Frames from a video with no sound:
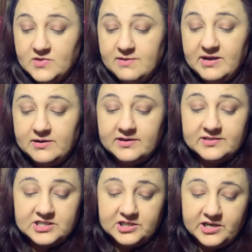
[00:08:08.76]
am I
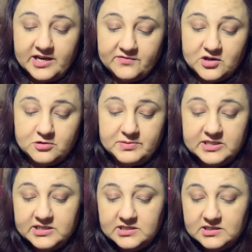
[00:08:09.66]
actually going to have to open
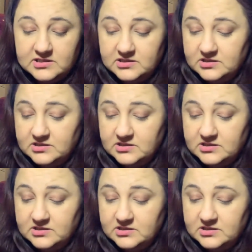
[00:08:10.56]
this?